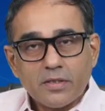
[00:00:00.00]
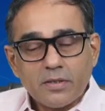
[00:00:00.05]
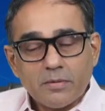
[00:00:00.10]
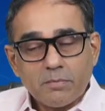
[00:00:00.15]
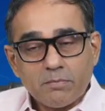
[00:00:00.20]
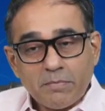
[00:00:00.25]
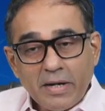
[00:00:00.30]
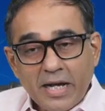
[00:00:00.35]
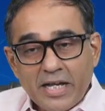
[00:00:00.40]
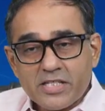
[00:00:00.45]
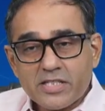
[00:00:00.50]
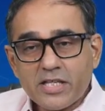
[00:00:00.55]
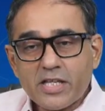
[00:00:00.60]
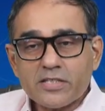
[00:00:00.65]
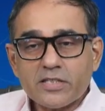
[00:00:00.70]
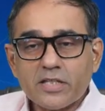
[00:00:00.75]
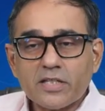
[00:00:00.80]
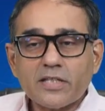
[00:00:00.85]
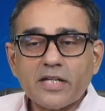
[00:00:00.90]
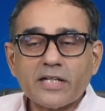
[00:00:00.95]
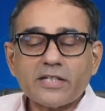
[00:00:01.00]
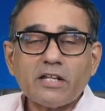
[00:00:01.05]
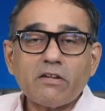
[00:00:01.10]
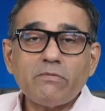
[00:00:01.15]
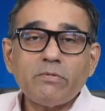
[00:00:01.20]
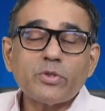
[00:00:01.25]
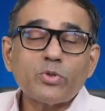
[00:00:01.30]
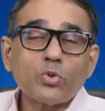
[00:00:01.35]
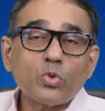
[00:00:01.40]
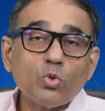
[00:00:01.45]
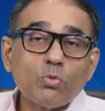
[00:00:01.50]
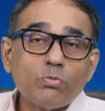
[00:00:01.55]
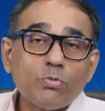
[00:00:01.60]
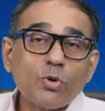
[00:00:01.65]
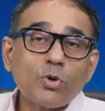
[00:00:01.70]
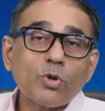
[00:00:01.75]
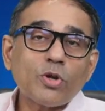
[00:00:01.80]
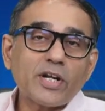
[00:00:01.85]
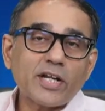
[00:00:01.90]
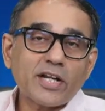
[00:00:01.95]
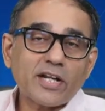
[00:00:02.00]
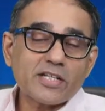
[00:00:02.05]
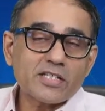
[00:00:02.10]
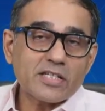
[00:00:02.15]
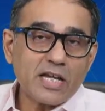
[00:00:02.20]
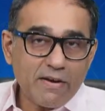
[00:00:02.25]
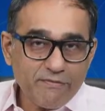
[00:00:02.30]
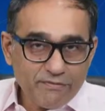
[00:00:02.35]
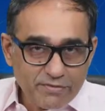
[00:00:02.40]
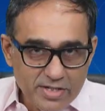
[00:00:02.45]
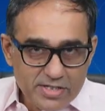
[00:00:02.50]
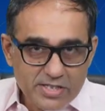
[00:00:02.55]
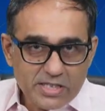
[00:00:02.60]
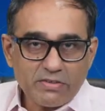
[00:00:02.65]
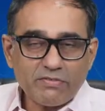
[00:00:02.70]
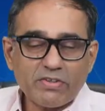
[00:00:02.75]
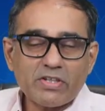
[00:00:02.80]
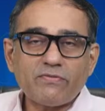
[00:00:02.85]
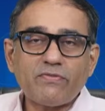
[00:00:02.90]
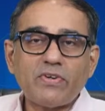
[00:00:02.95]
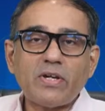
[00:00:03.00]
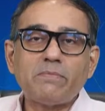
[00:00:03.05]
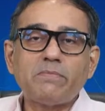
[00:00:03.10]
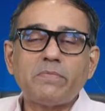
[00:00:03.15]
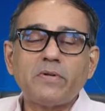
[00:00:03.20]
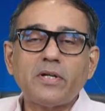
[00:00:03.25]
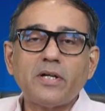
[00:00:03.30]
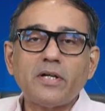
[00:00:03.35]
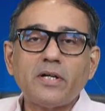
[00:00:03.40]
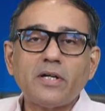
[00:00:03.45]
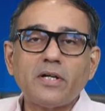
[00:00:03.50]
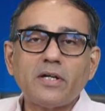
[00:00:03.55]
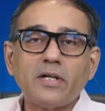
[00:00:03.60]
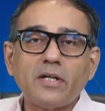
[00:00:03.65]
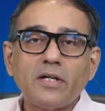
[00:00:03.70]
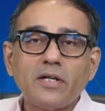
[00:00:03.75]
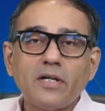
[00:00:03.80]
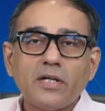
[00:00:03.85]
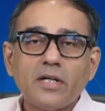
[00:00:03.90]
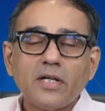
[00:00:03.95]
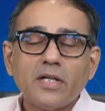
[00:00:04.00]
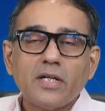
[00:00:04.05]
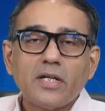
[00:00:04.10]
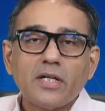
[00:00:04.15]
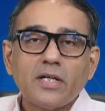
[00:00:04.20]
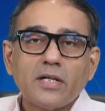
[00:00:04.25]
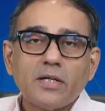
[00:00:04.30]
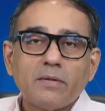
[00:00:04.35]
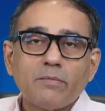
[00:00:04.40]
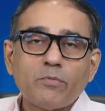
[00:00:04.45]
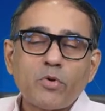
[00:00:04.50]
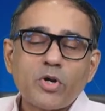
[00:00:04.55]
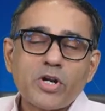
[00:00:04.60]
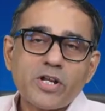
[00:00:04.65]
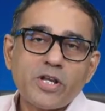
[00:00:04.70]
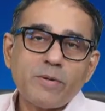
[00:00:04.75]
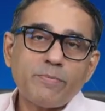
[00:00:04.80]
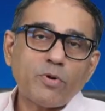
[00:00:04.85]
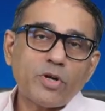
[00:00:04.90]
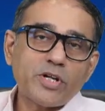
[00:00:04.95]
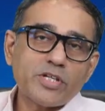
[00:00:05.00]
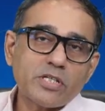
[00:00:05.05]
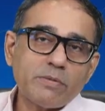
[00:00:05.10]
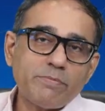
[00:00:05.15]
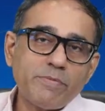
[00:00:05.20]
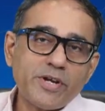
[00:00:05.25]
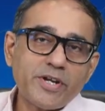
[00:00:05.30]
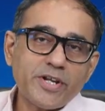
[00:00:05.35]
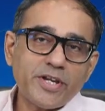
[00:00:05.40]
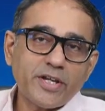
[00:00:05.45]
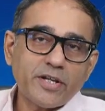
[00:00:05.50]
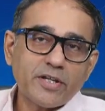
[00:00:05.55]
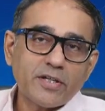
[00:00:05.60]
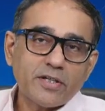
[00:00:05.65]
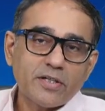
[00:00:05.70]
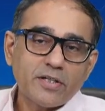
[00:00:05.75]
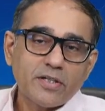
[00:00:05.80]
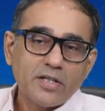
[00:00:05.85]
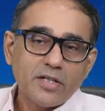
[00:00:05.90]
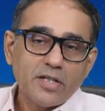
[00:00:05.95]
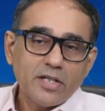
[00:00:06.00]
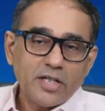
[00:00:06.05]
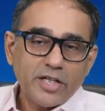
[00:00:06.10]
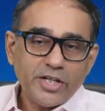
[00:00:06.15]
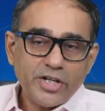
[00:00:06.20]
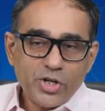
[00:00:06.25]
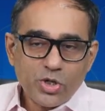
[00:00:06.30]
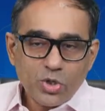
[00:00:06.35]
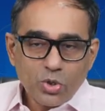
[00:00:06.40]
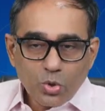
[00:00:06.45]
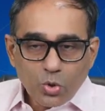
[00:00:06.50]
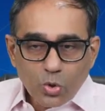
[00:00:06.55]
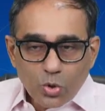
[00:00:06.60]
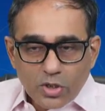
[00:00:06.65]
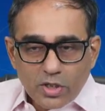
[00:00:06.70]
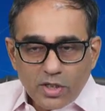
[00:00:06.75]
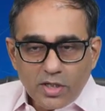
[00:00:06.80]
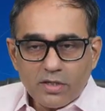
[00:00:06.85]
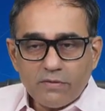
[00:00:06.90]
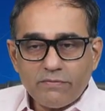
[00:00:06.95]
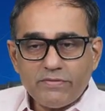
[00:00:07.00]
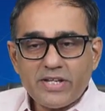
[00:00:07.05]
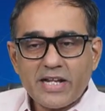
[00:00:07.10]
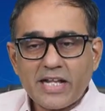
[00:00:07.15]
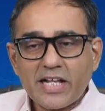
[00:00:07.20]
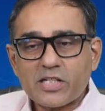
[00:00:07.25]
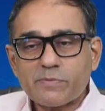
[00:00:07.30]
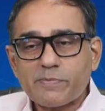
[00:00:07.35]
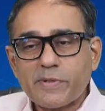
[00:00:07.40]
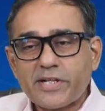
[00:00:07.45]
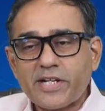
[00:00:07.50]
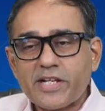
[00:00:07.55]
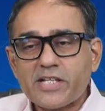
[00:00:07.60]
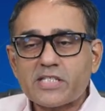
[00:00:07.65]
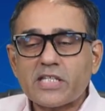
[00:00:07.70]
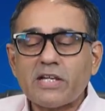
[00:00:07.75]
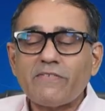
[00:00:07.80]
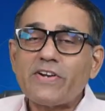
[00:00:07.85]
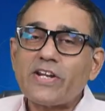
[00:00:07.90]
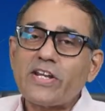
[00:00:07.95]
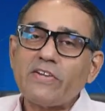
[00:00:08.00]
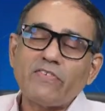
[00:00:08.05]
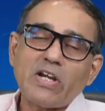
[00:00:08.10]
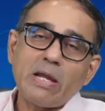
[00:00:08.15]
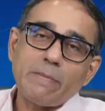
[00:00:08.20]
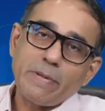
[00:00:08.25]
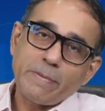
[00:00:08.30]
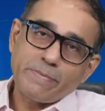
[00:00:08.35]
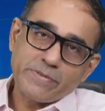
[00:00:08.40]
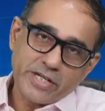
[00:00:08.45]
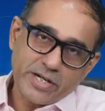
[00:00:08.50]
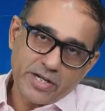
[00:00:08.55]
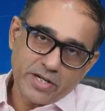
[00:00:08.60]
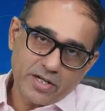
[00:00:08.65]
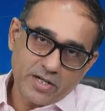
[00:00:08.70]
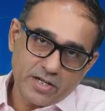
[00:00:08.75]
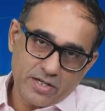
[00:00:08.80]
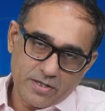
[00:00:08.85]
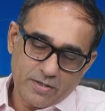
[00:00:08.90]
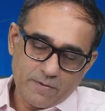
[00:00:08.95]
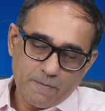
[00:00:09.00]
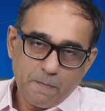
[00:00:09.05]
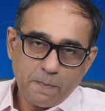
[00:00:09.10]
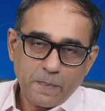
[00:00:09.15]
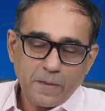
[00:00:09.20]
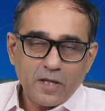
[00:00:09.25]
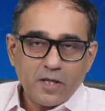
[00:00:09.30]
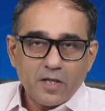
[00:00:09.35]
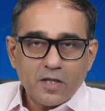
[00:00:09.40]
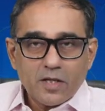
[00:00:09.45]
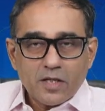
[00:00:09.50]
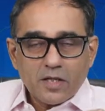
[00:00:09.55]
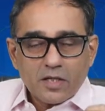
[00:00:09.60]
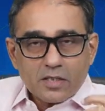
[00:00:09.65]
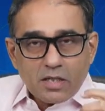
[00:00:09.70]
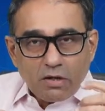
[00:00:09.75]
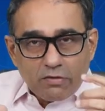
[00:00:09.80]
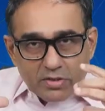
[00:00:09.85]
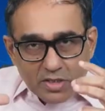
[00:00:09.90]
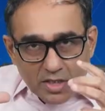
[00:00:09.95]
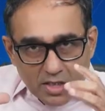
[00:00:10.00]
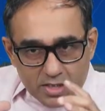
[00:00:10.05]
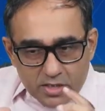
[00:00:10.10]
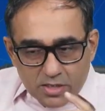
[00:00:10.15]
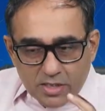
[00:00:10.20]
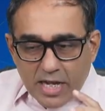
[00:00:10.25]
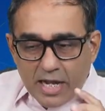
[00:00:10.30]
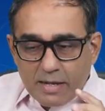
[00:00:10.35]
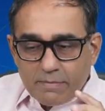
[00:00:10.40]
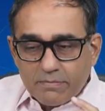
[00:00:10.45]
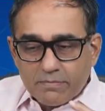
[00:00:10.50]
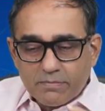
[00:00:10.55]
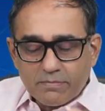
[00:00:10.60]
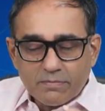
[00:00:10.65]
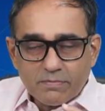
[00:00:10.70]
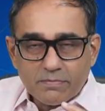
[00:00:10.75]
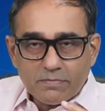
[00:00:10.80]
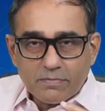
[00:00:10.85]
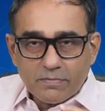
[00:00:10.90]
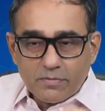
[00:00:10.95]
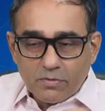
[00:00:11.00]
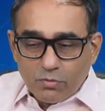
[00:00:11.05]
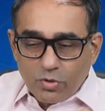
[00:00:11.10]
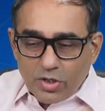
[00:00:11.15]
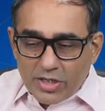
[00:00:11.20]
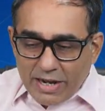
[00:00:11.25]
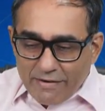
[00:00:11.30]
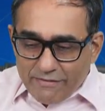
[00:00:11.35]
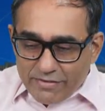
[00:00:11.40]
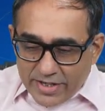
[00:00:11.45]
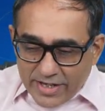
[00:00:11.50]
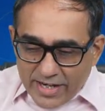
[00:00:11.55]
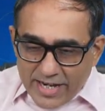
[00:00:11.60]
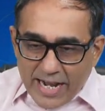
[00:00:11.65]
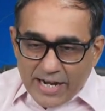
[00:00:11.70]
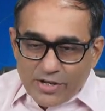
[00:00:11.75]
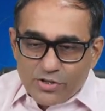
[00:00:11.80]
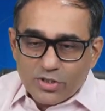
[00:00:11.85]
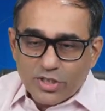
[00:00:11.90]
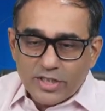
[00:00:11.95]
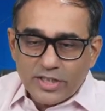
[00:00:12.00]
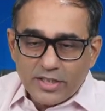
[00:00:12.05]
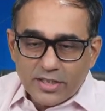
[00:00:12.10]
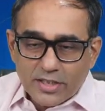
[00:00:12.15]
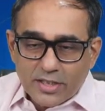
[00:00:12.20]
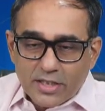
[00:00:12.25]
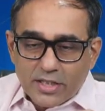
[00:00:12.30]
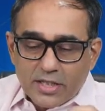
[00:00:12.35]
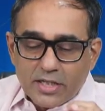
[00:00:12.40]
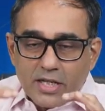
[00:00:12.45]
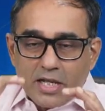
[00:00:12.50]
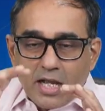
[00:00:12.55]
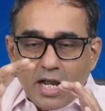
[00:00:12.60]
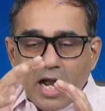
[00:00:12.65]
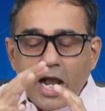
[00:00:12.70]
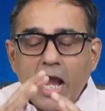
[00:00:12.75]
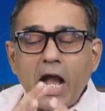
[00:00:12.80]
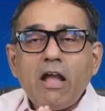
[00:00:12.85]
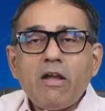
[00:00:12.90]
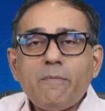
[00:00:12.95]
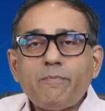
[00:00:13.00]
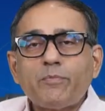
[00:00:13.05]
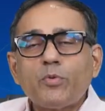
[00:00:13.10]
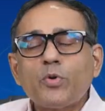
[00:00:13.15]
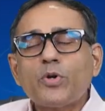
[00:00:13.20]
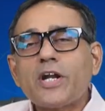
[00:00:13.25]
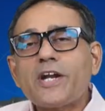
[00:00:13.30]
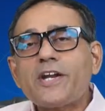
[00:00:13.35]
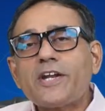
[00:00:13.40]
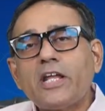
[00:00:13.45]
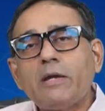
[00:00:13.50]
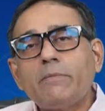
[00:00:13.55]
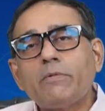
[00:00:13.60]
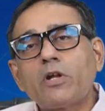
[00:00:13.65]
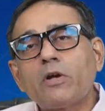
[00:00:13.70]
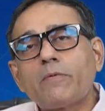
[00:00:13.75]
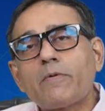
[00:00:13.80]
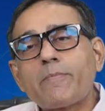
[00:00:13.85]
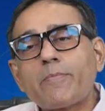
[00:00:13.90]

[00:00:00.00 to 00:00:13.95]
My sense is that there will be 2 more rate cuts after 7th Feb monetary policy meeting. In total, we are expecting 75 bips rate cut. Now this time, what I did actually, I have put a table of a